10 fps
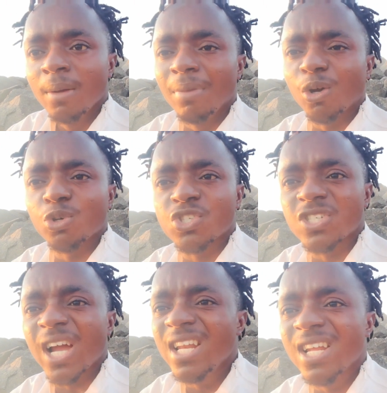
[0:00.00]
Because
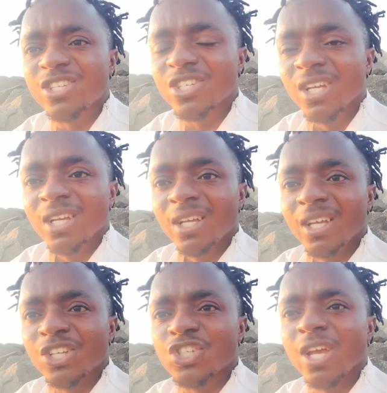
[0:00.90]
silence
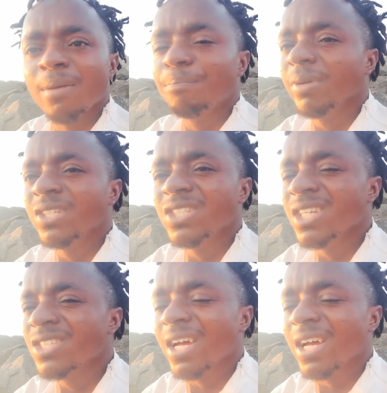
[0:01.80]
is